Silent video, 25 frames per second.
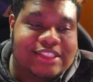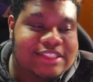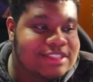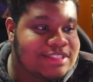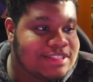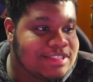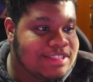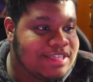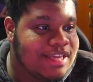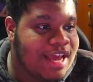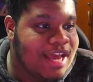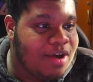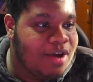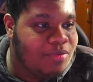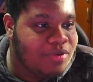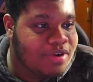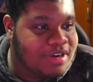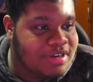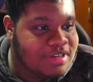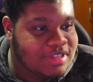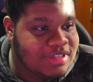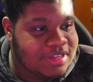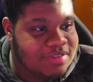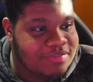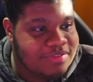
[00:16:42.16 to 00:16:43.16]
yeah, we're gonna
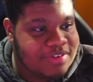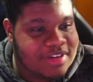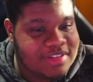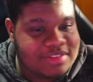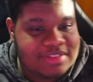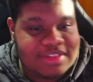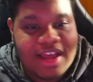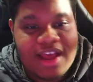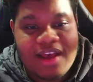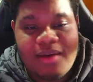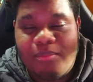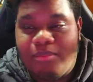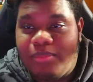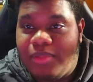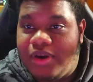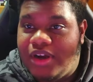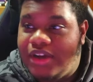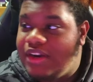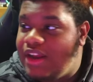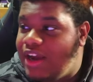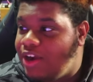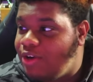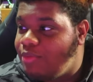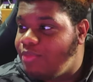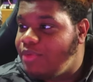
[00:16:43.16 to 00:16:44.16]
leave it at that. But
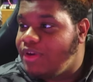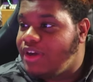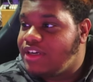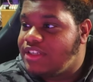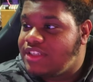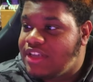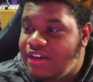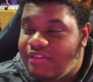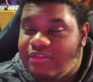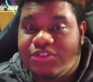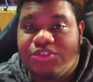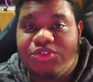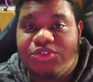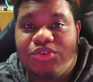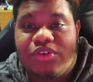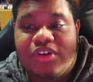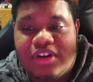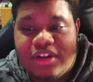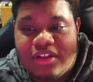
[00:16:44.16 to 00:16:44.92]
I hope you guys have enjoyed.